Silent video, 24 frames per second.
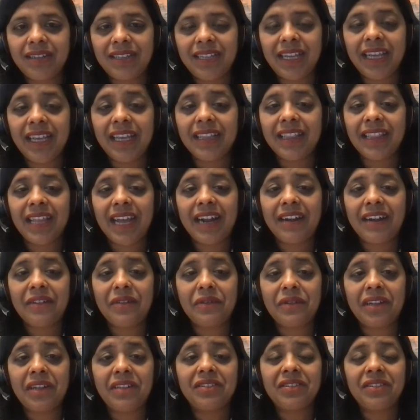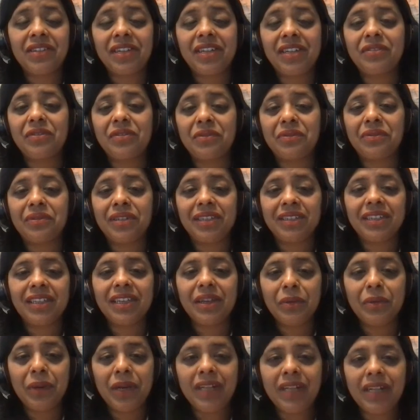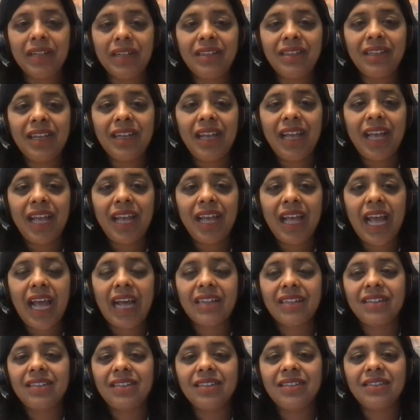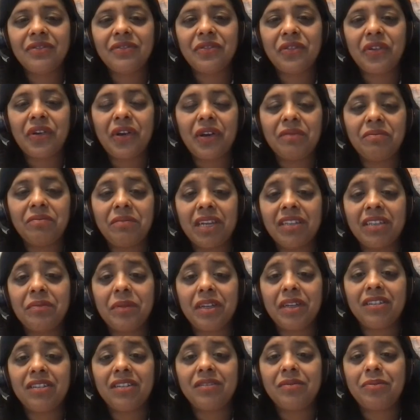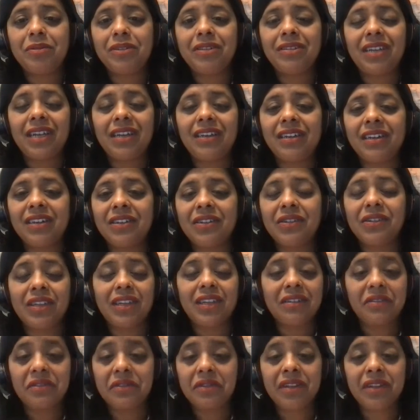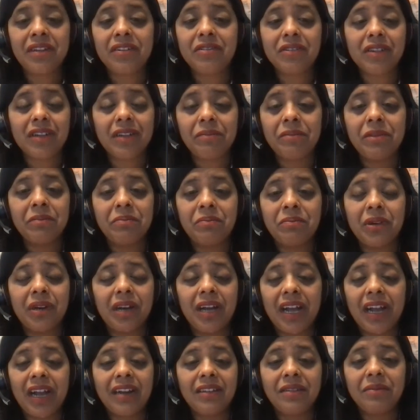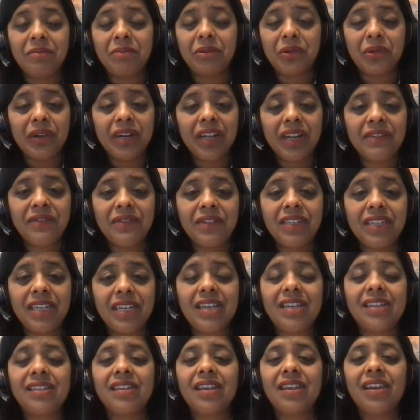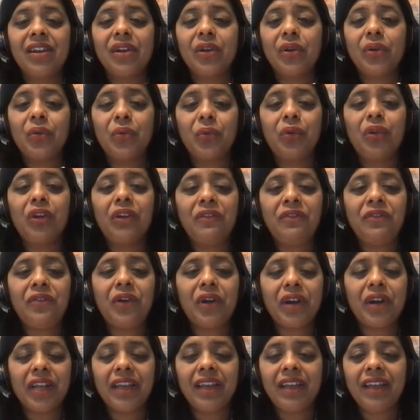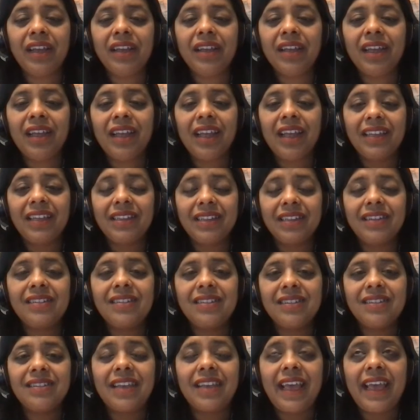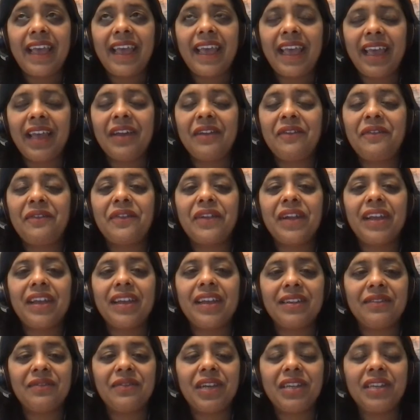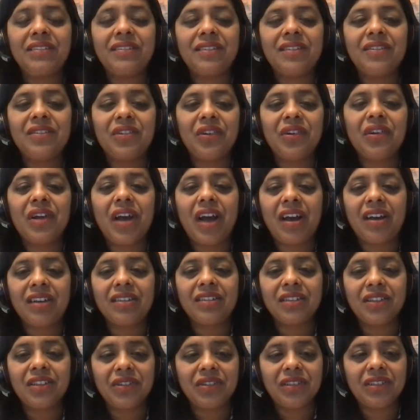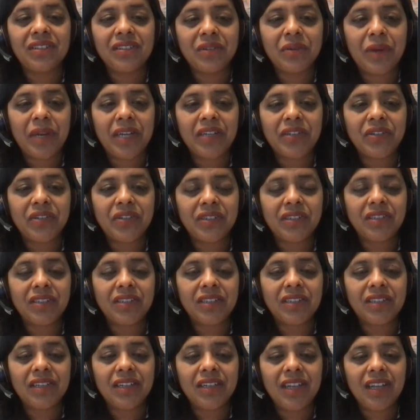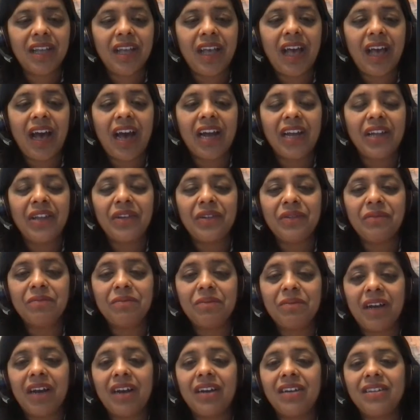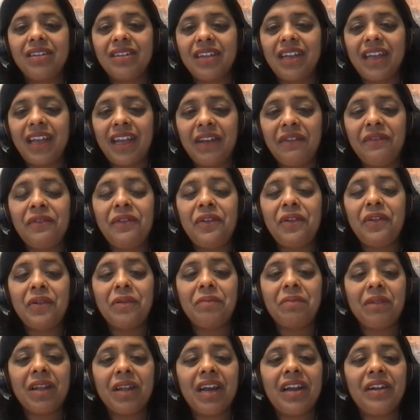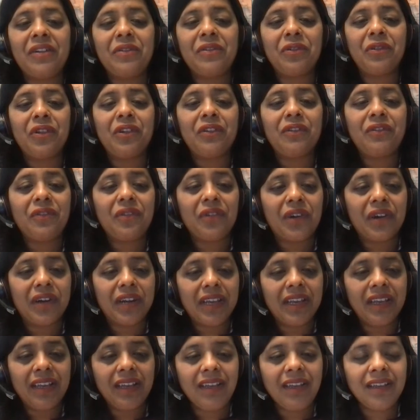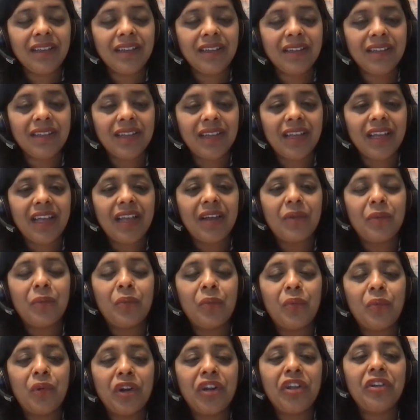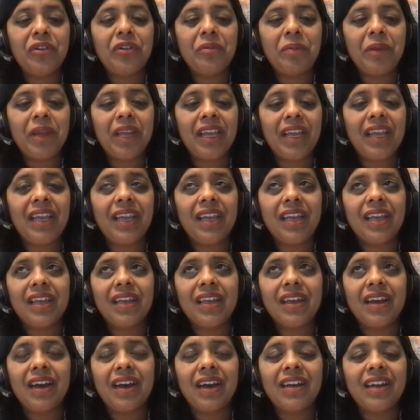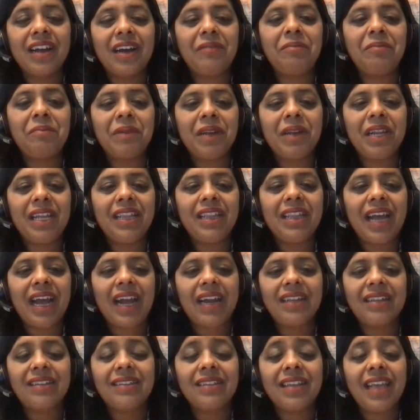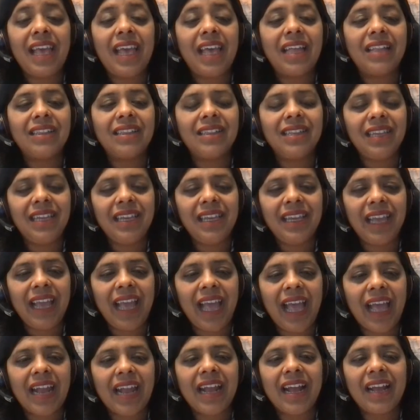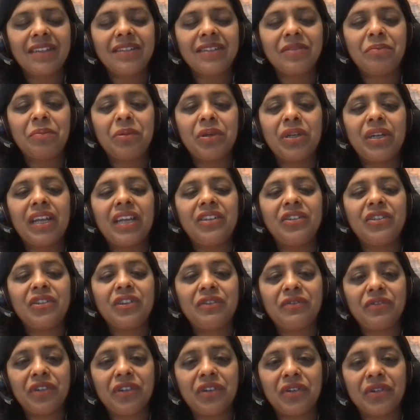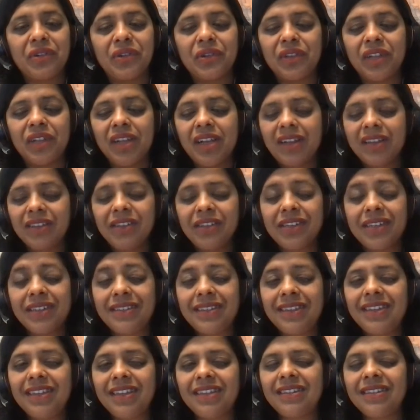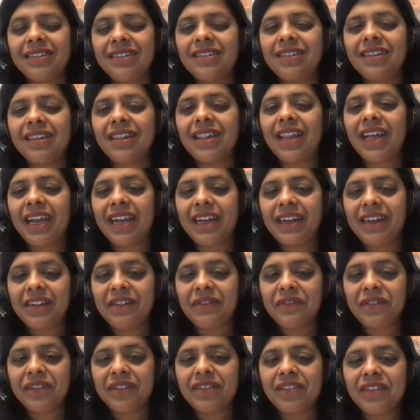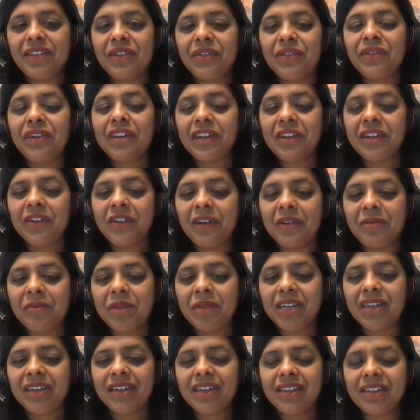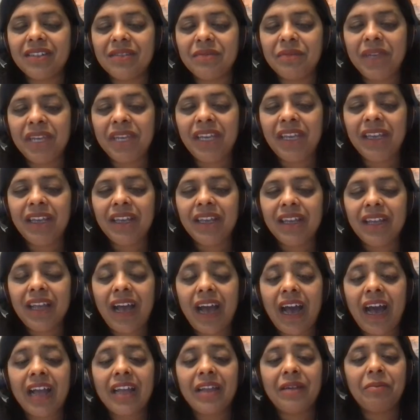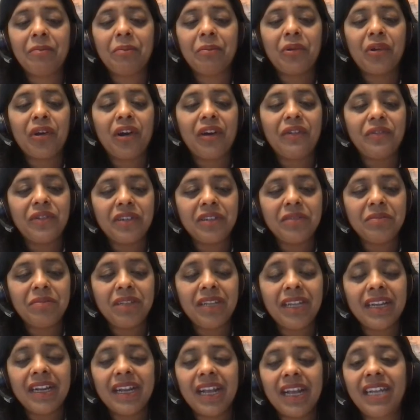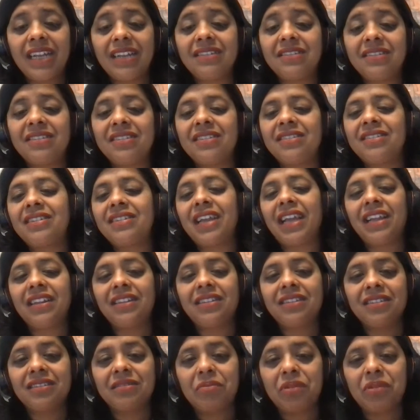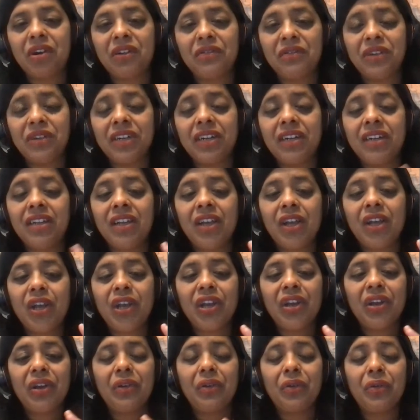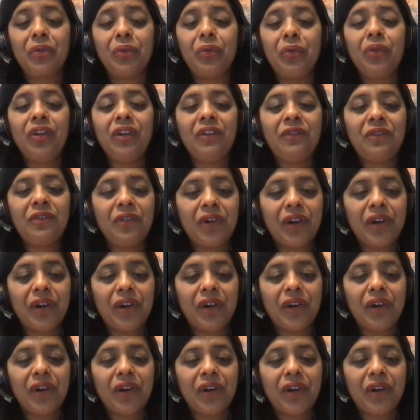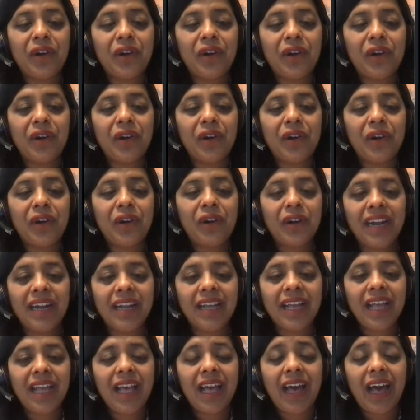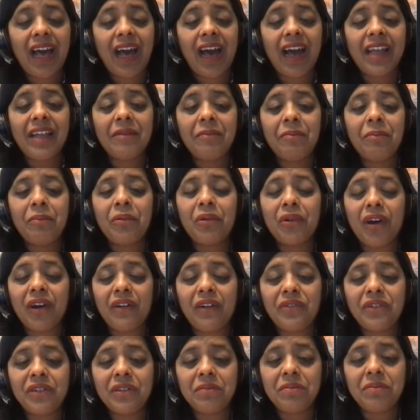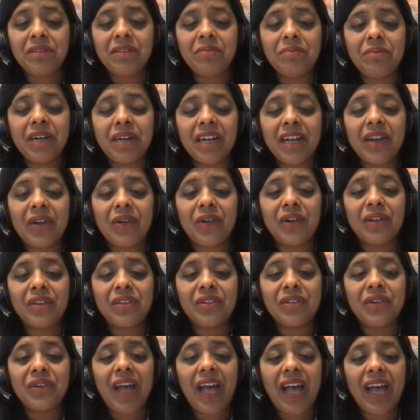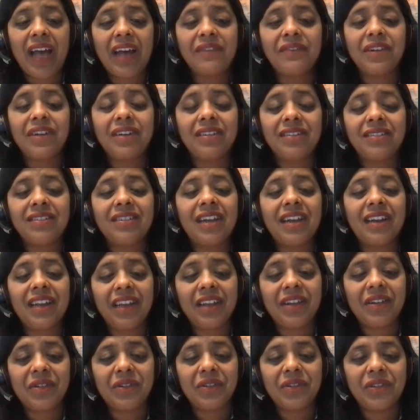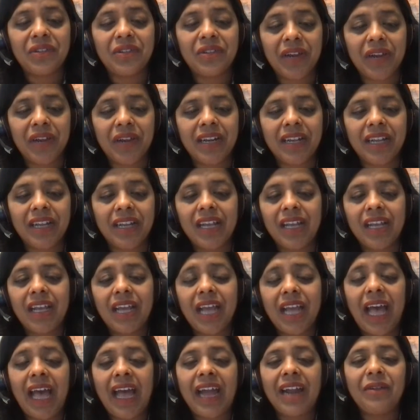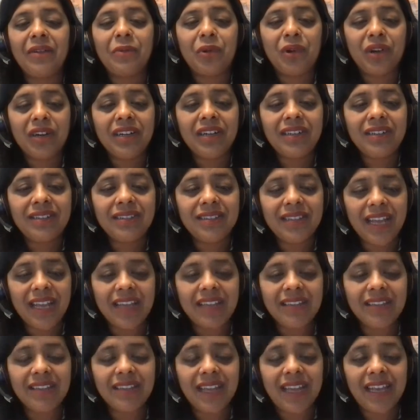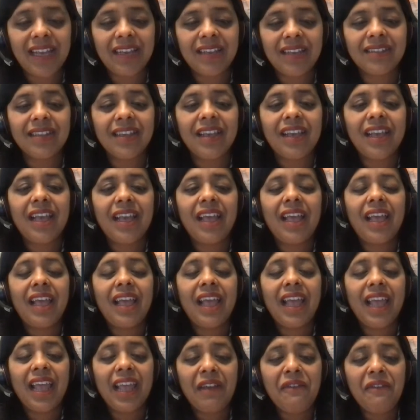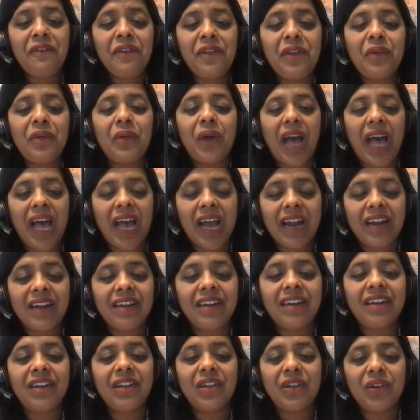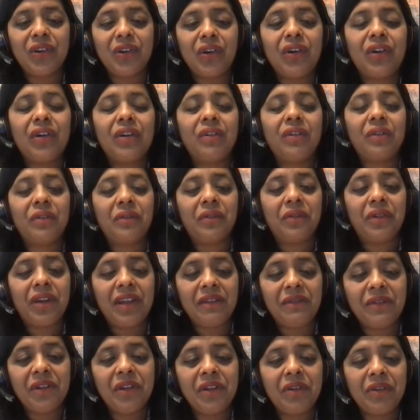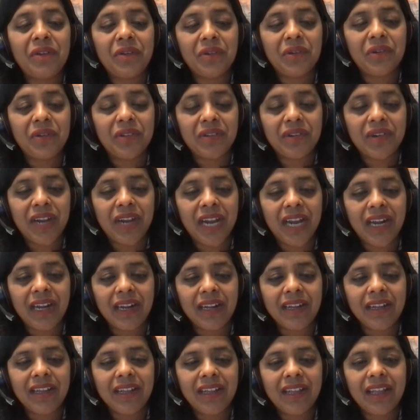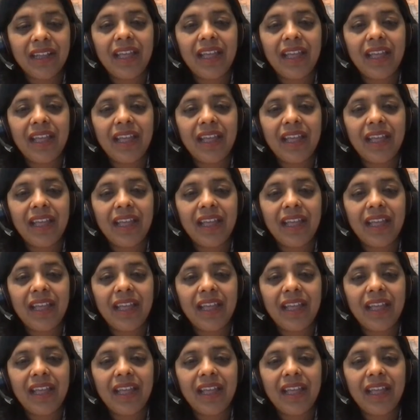thing that resonates really well, and this is from my experience presenting to, like, literally at the board level, is rule of 40. This is every investor is going to ask you this question. Are you If you applied rule of 40, would you be a company that is healthy and has a potential for growth? So you can see there's a slight difference. Unit economic tells me I am profitable and I can sustain this profit. Rule of 40 tells me that I am profitable, but I also have a steady growth rate. And what it says is, if you added your revenue growth rate